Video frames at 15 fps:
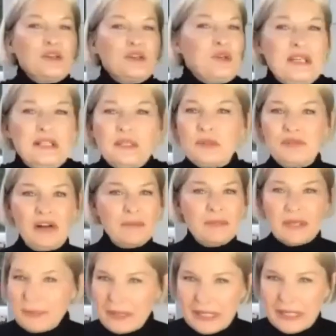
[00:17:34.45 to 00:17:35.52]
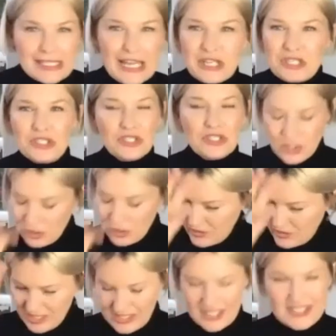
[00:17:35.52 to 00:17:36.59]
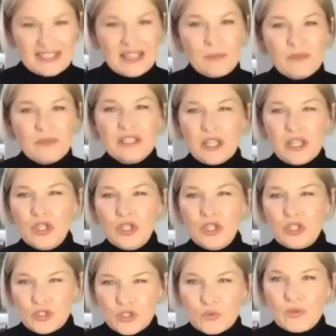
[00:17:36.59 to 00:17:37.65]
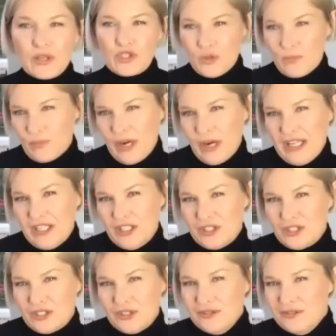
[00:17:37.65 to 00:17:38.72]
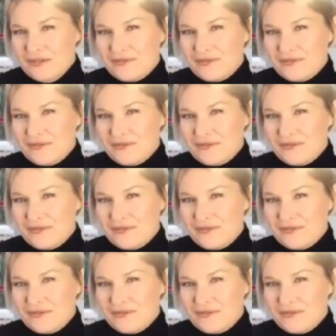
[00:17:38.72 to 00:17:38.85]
quick little 5 minute meditation you do, or is it just something that you can switch your brain into? Is